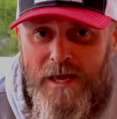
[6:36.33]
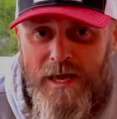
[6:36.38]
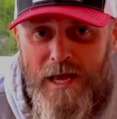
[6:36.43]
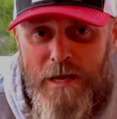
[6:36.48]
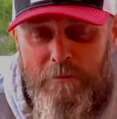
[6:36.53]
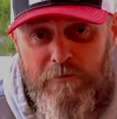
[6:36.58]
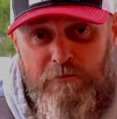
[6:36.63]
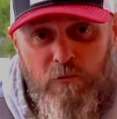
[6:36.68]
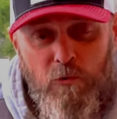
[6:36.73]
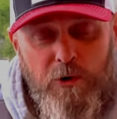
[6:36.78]

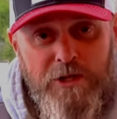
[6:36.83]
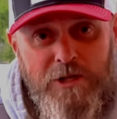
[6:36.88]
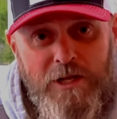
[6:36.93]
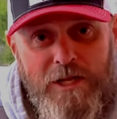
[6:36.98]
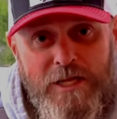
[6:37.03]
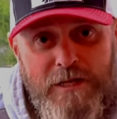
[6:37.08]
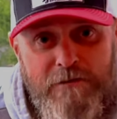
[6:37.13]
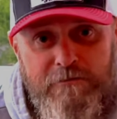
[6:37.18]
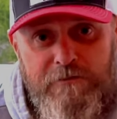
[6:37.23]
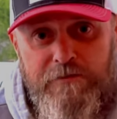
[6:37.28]
Hey, before you
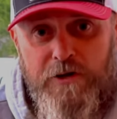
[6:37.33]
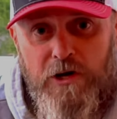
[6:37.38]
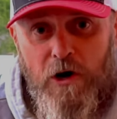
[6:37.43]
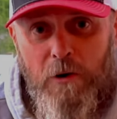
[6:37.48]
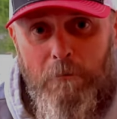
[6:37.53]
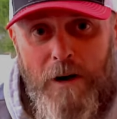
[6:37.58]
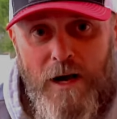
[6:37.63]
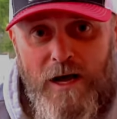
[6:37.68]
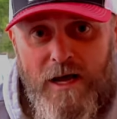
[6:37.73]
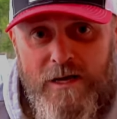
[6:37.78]
leave, if you
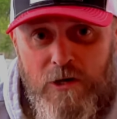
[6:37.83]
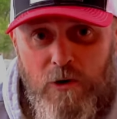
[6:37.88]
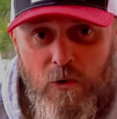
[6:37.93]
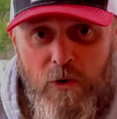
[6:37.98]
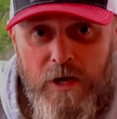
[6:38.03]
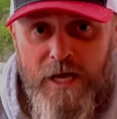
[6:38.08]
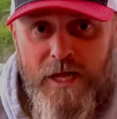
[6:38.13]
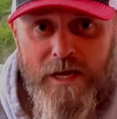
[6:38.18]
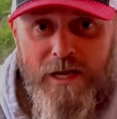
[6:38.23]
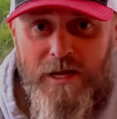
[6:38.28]
don't mind,
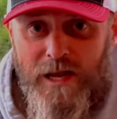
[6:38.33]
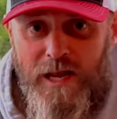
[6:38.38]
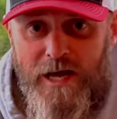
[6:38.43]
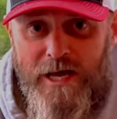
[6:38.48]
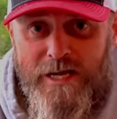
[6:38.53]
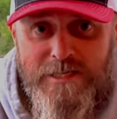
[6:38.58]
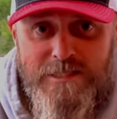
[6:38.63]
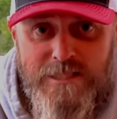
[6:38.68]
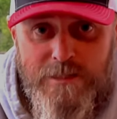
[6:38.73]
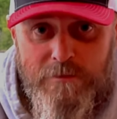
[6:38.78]
go ahead and
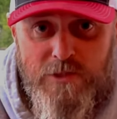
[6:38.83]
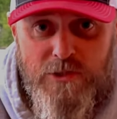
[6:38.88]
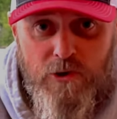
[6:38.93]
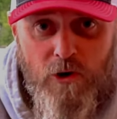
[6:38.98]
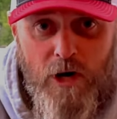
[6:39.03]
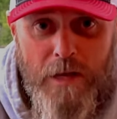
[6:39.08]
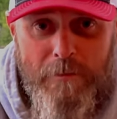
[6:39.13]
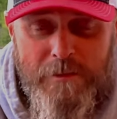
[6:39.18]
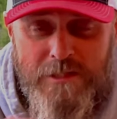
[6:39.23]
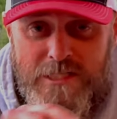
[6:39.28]
like,
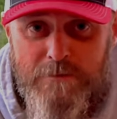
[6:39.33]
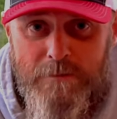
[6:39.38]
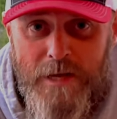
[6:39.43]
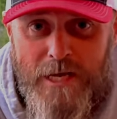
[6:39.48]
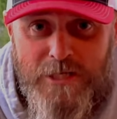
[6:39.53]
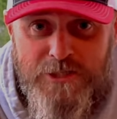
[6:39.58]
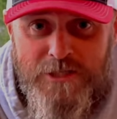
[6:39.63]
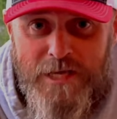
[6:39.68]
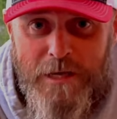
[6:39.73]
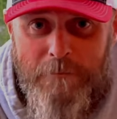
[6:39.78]
subscribe, and
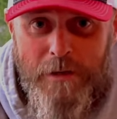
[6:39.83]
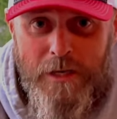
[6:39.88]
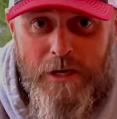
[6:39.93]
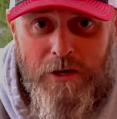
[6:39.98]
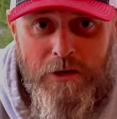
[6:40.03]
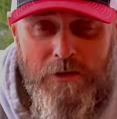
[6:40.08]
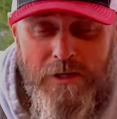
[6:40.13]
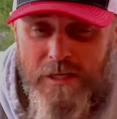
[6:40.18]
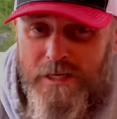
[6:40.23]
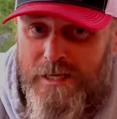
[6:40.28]
smash that
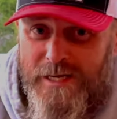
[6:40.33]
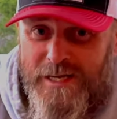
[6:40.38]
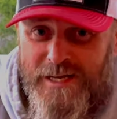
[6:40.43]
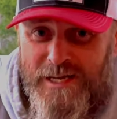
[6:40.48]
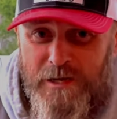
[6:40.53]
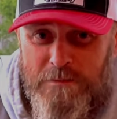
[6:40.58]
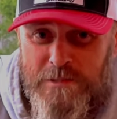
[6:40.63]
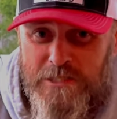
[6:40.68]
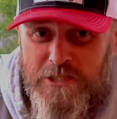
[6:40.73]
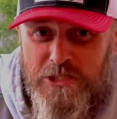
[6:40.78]
bell. It
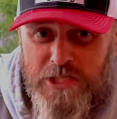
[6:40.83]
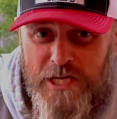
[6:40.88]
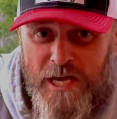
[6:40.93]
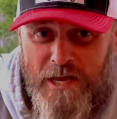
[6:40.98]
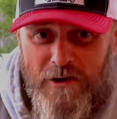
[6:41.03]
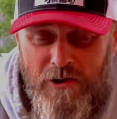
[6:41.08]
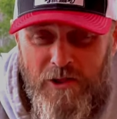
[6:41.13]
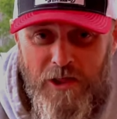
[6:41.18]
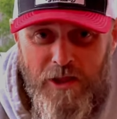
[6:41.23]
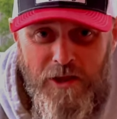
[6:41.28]
helps this
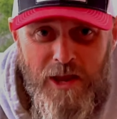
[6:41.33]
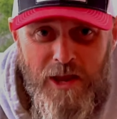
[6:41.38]
channel a